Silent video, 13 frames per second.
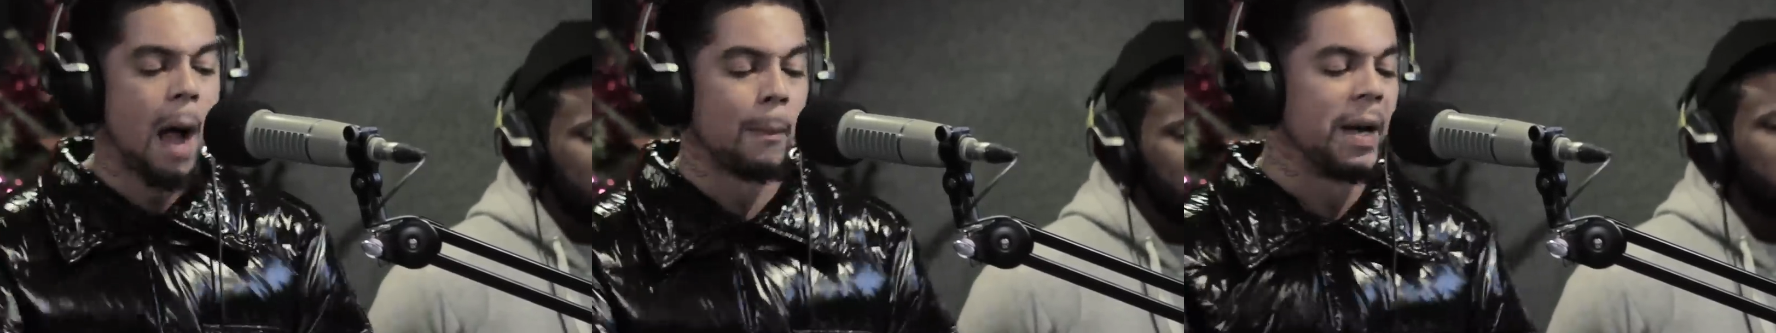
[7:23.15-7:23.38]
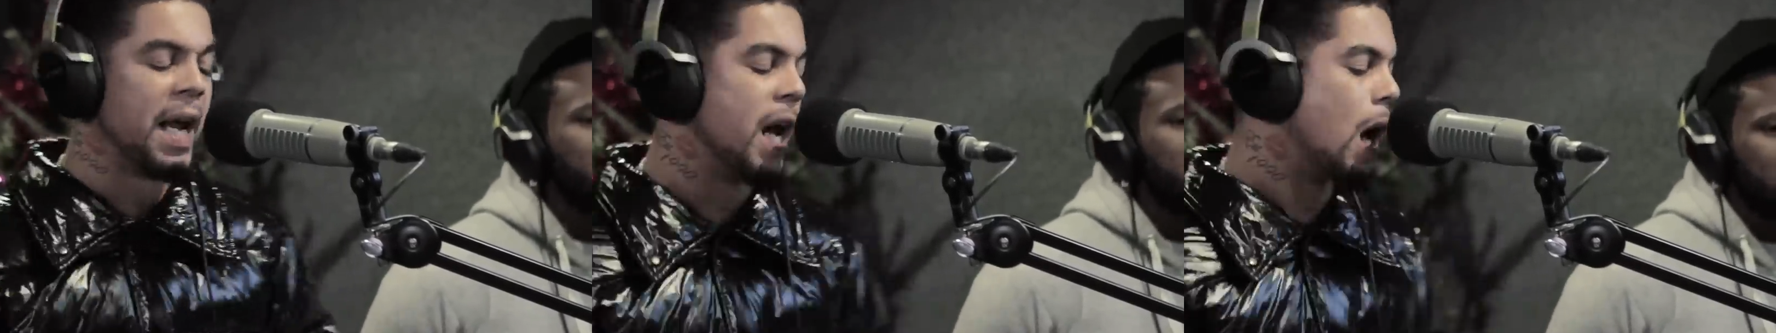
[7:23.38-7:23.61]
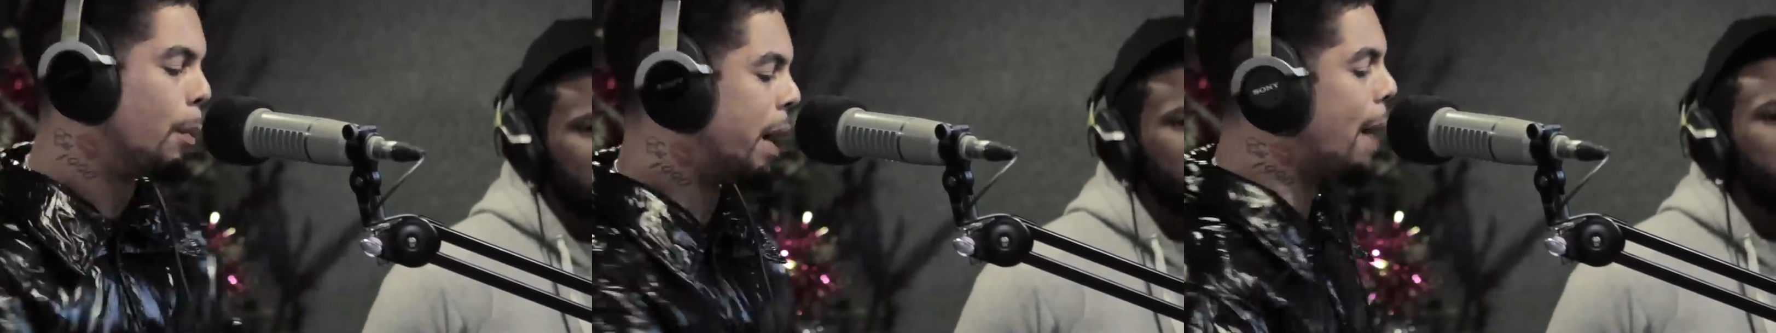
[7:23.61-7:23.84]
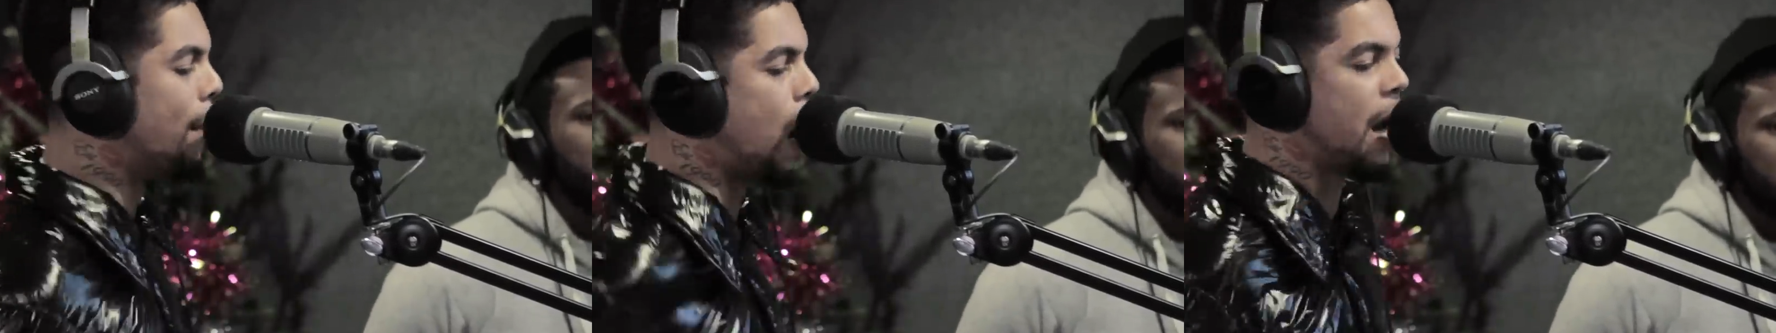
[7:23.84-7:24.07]
Now I'm gonna hit him
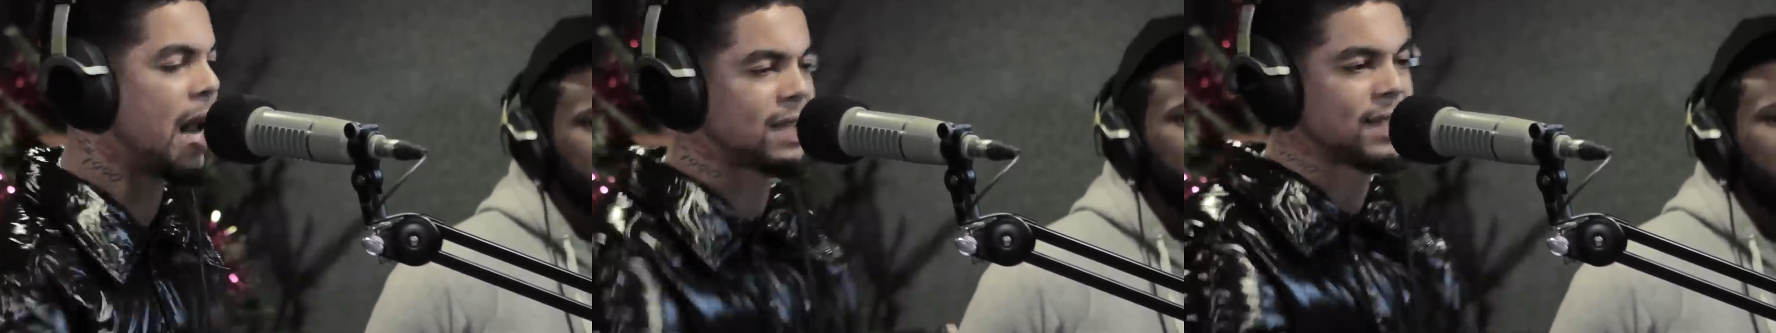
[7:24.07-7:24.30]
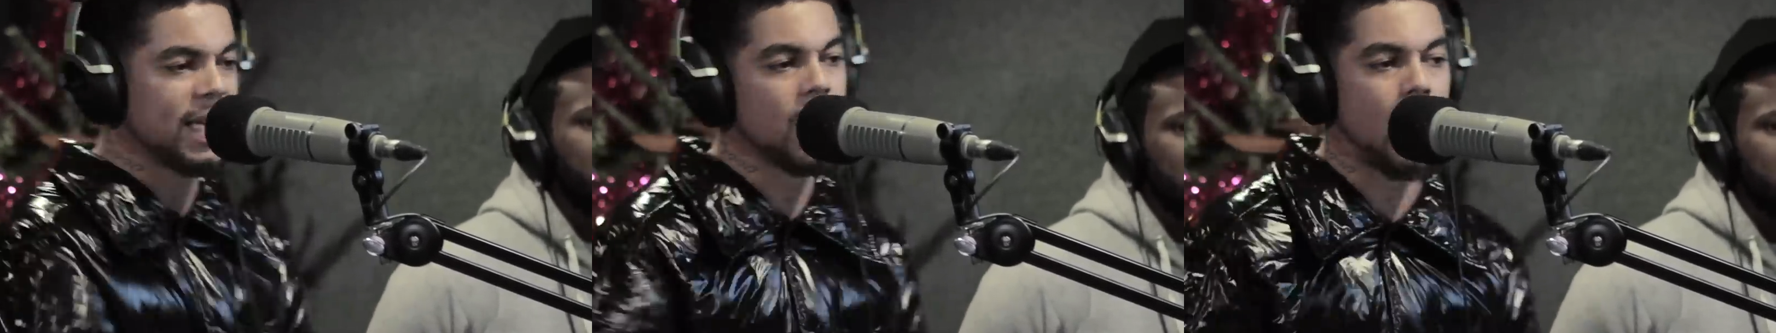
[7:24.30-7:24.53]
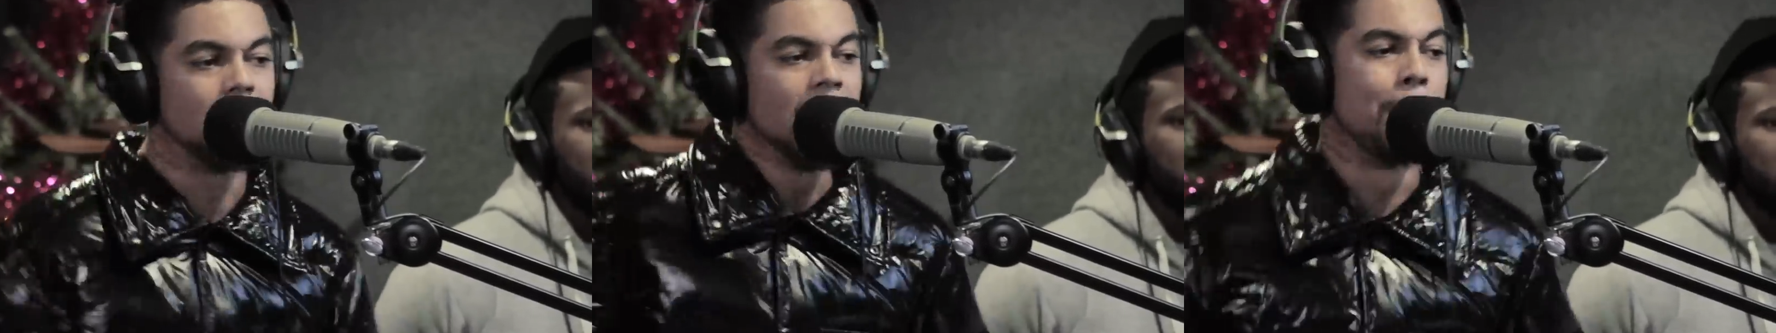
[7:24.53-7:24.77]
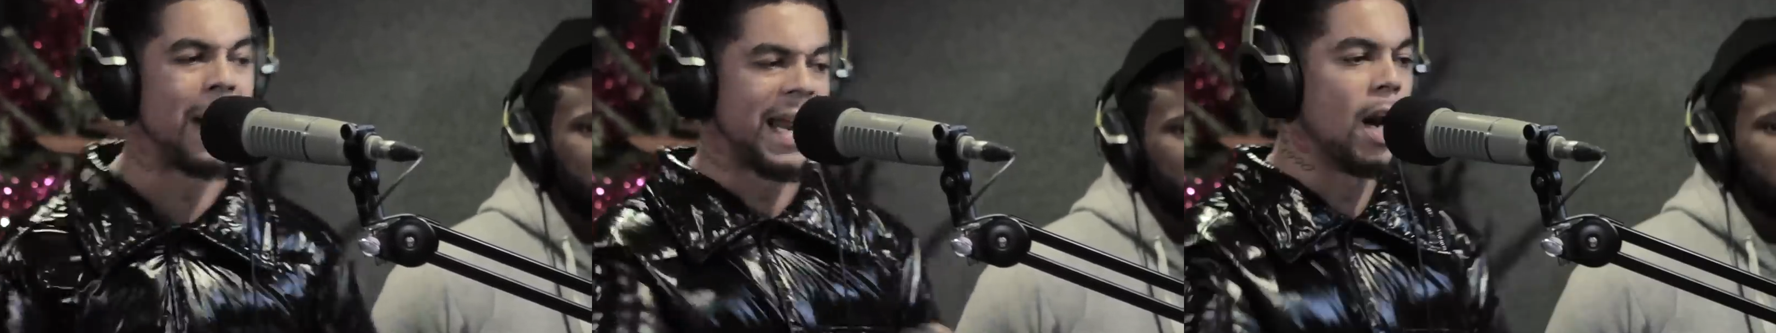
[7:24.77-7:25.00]
with a bar that's iller.
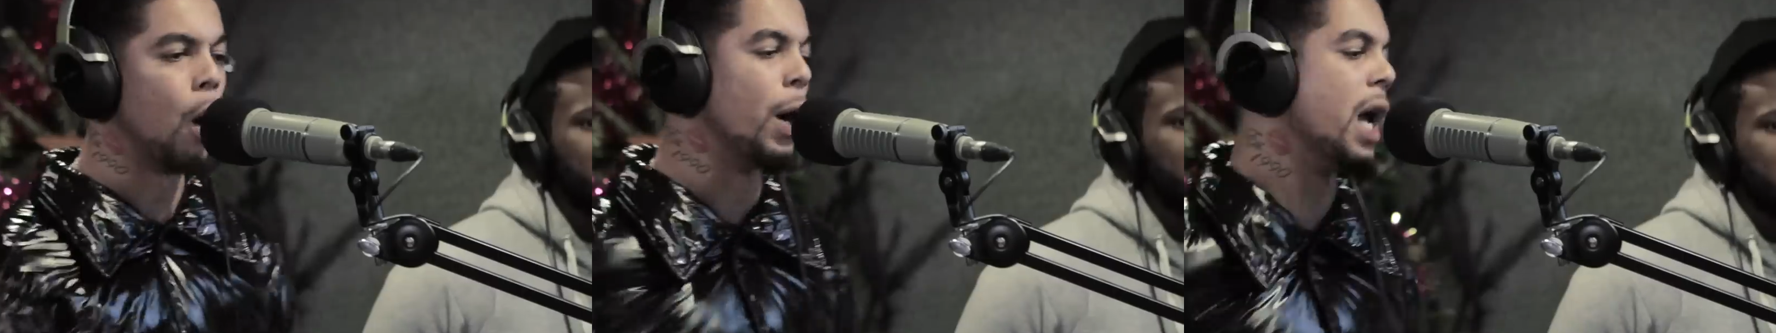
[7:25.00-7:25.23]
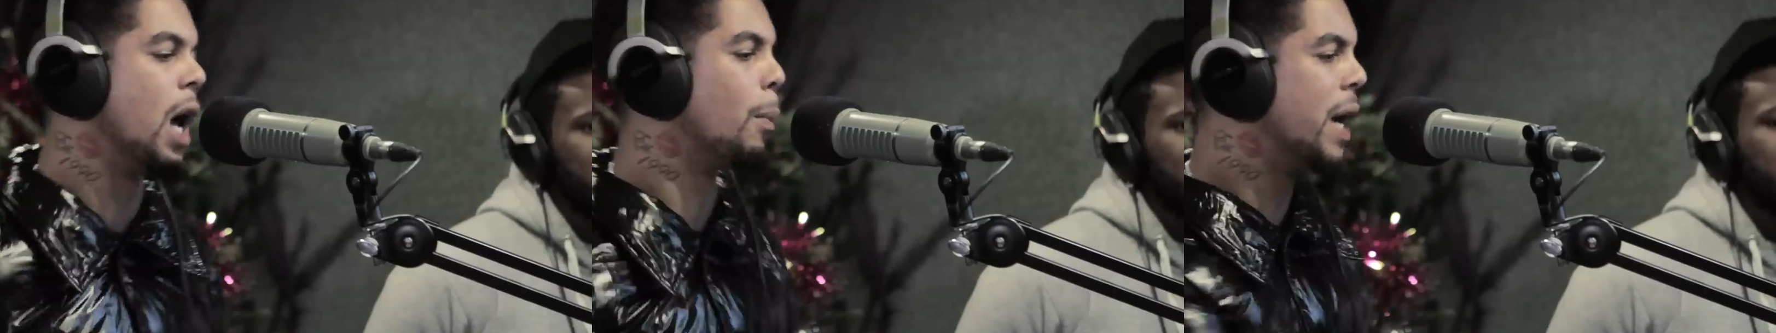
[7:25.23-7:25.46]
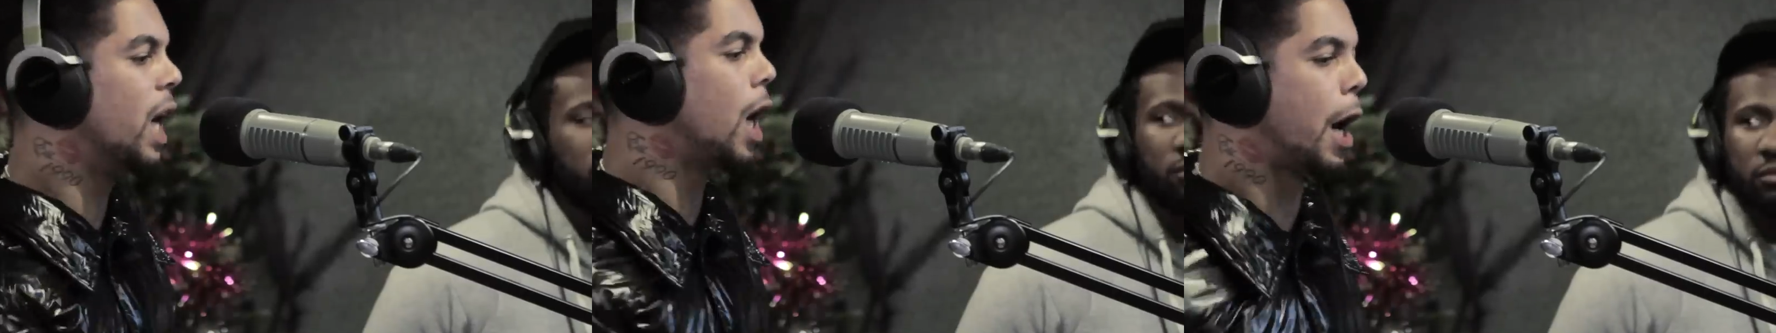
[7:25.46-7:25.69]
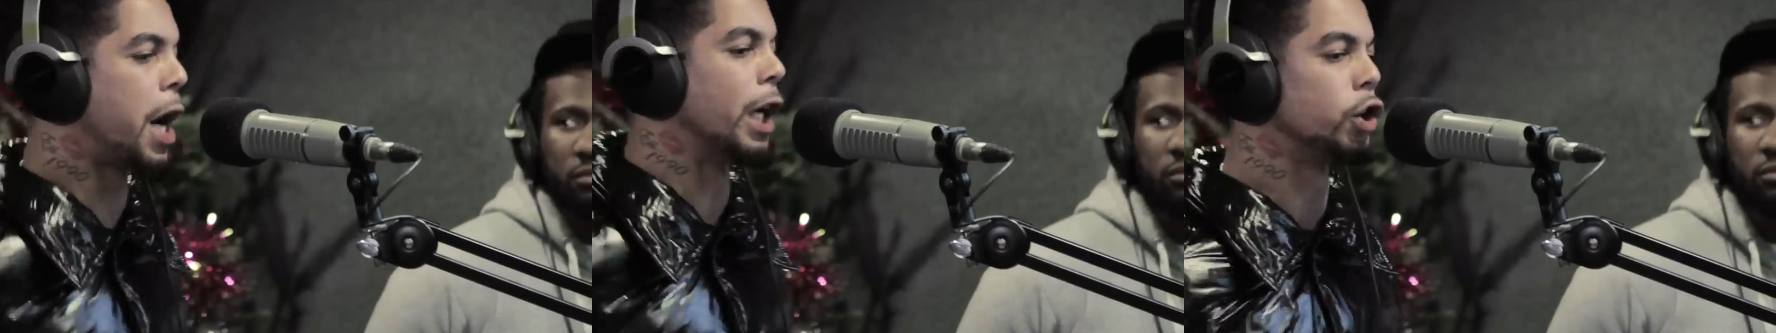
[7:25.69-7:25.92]
Man I don't hit him with a
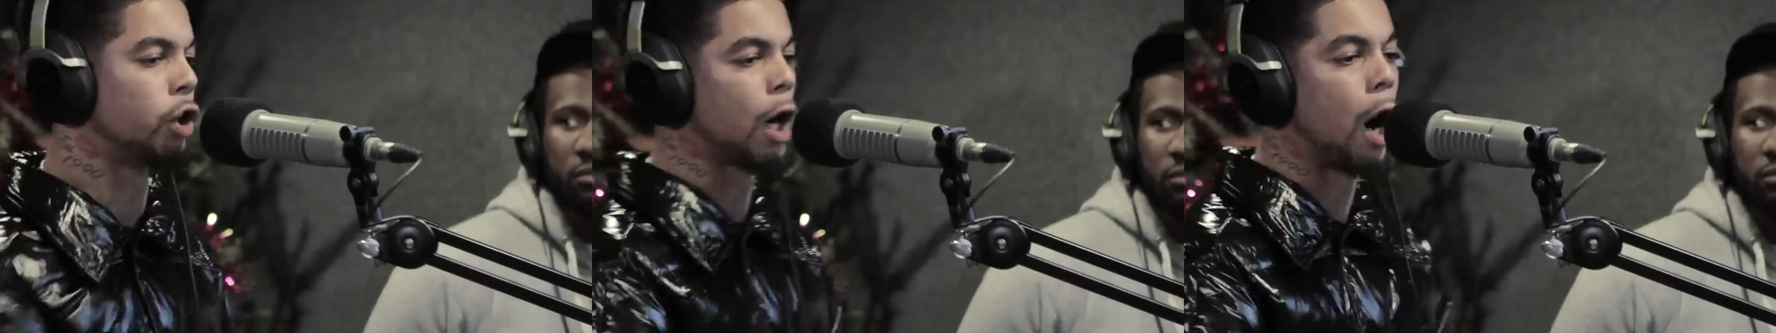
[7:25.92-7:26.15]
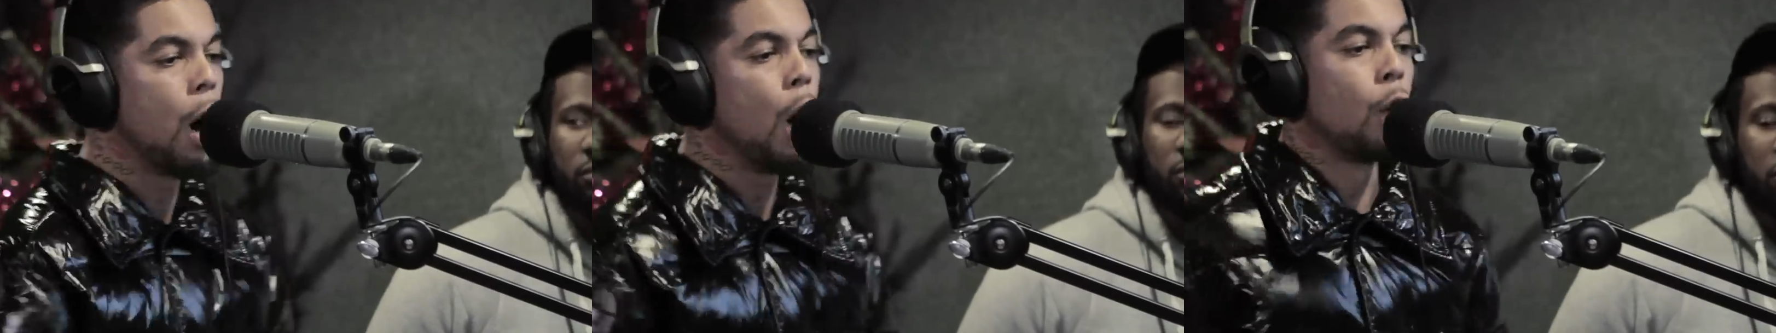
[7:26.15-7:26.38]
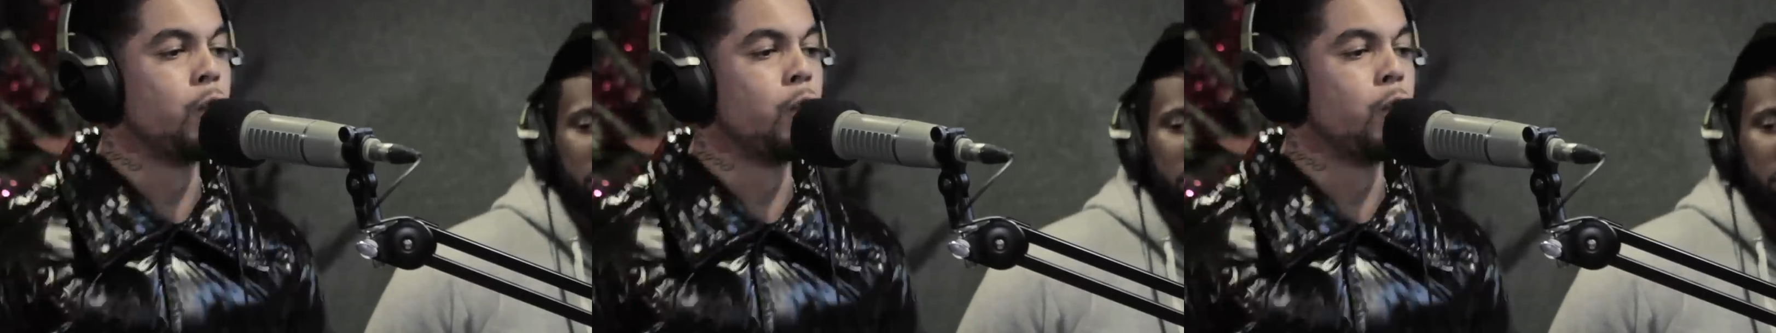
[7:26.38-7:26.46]
gun hand trigger.